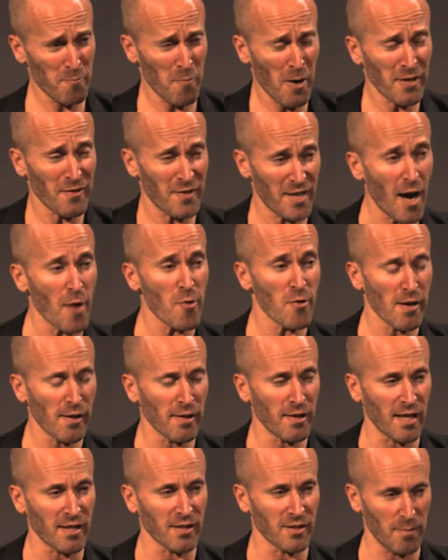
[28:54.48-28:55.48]
one of the only
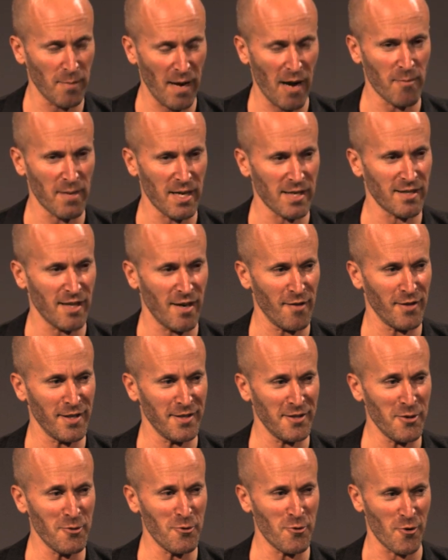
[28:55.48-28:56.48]
things about myself I
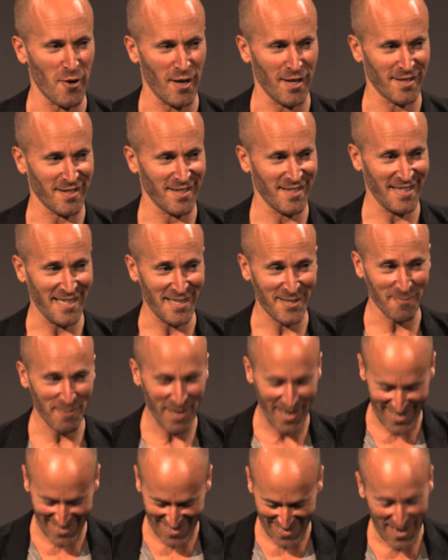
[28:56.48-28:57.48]
do trust is
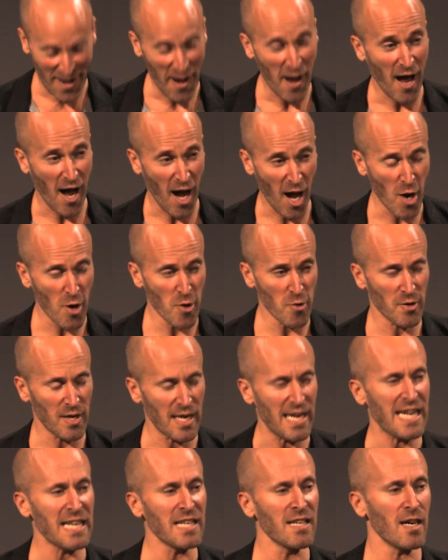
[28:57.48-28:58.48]
my own
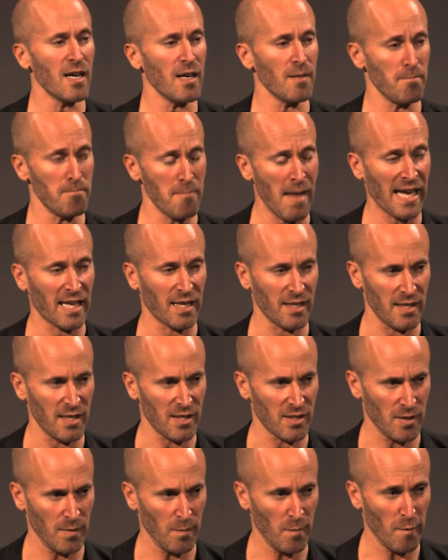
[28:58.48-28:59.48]
inner
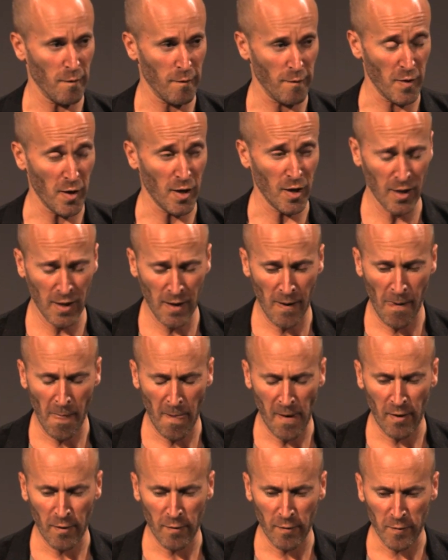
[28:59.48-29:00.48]
mechanism for,
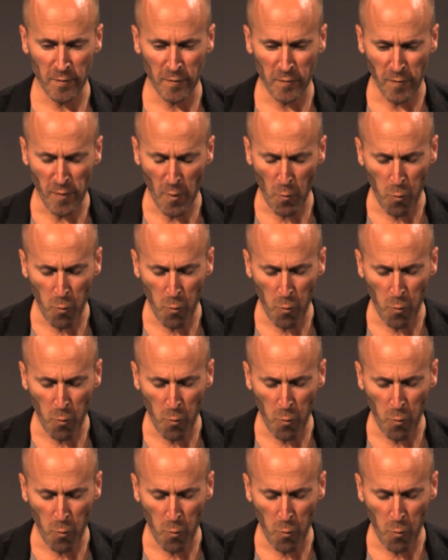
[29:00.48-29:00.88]
for